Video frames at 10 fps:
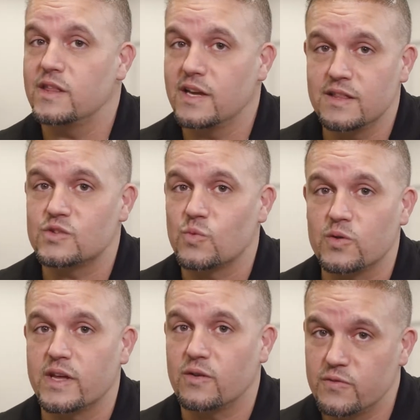thing in this world
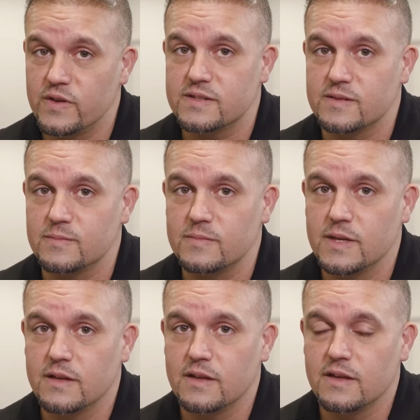that'll fix them
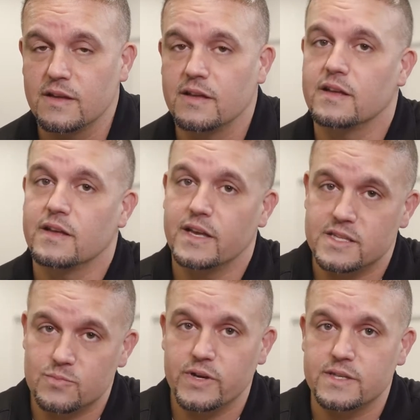
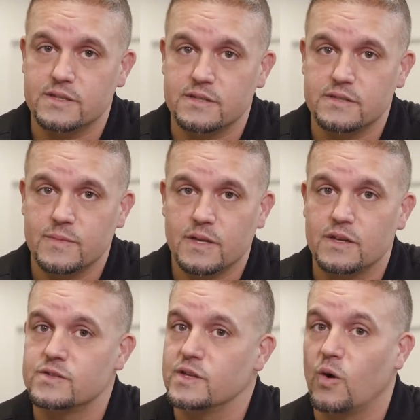is braces.
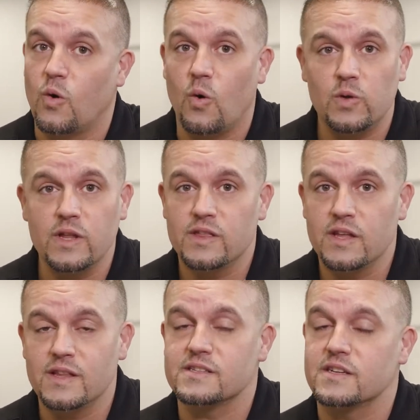So the only
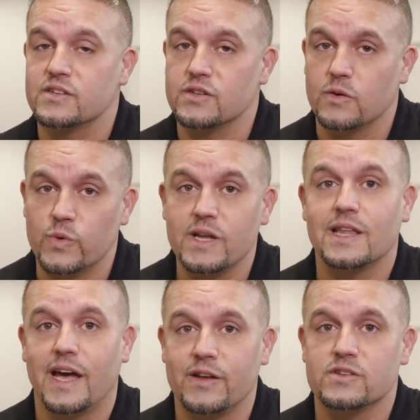thing that's gonna
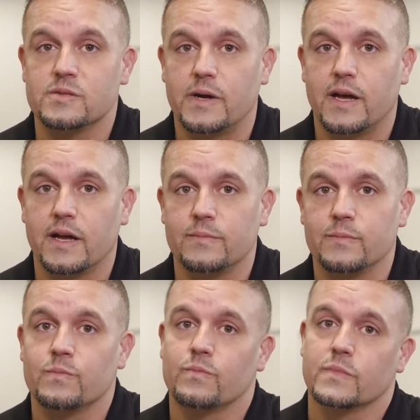realign your spine
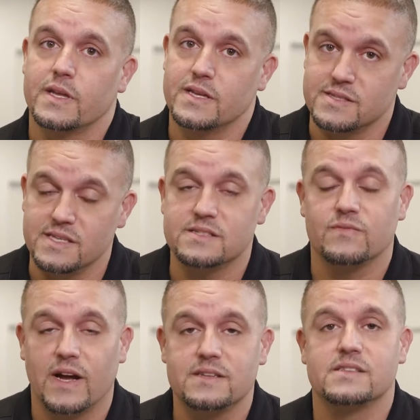is these
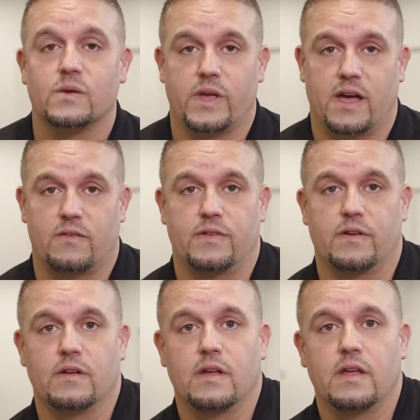devices that we have here.
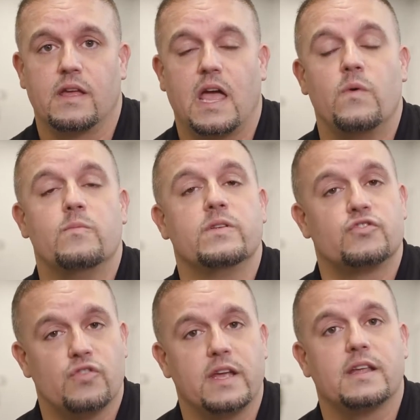And we've been
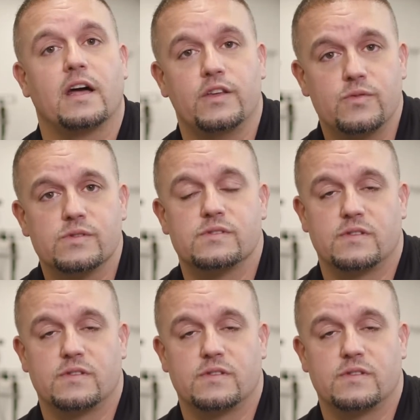trained how to use those